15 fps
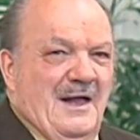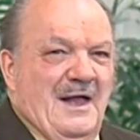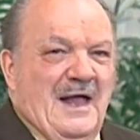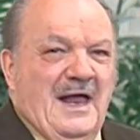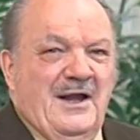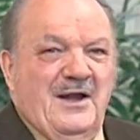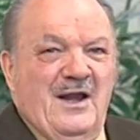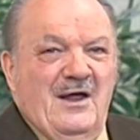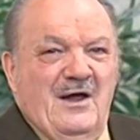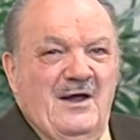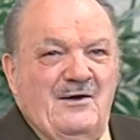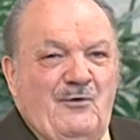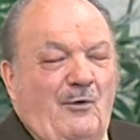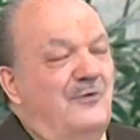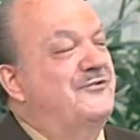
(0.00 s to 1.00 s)
And uh,
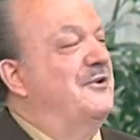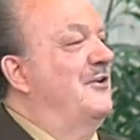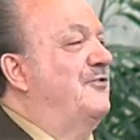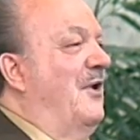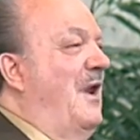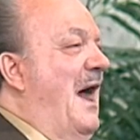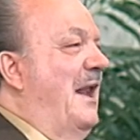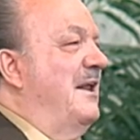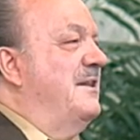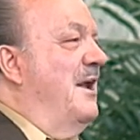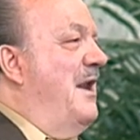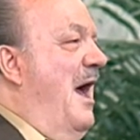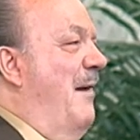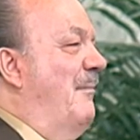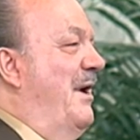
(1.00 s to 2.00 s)
of course, there's a lot of
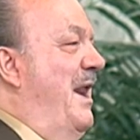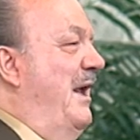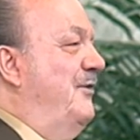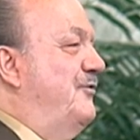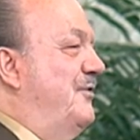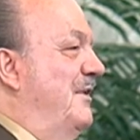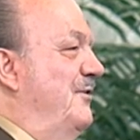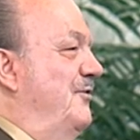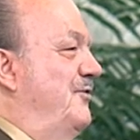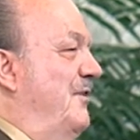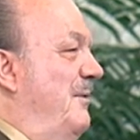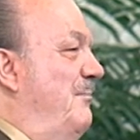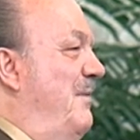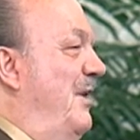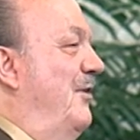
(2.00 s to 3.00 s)
denominations
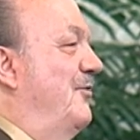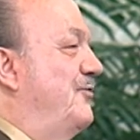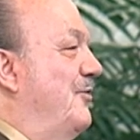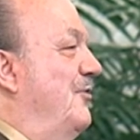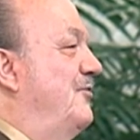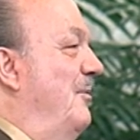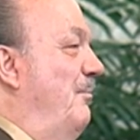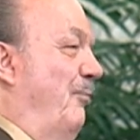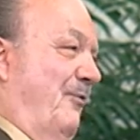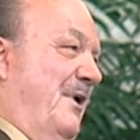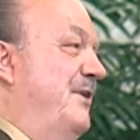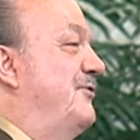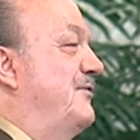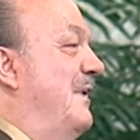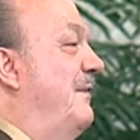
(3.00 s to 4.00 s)
and ministers that
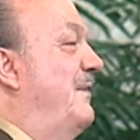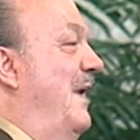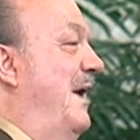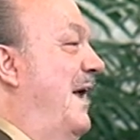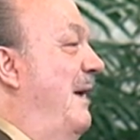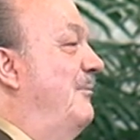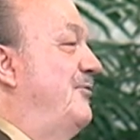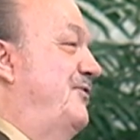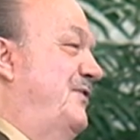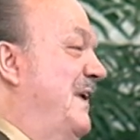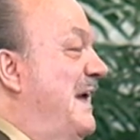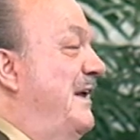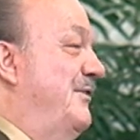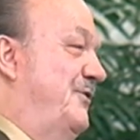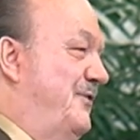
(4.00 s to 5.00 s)
preach that they have
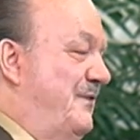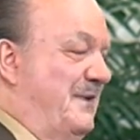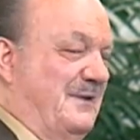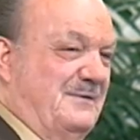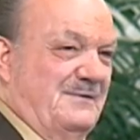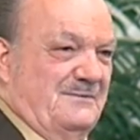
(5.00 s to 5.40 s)
ceased.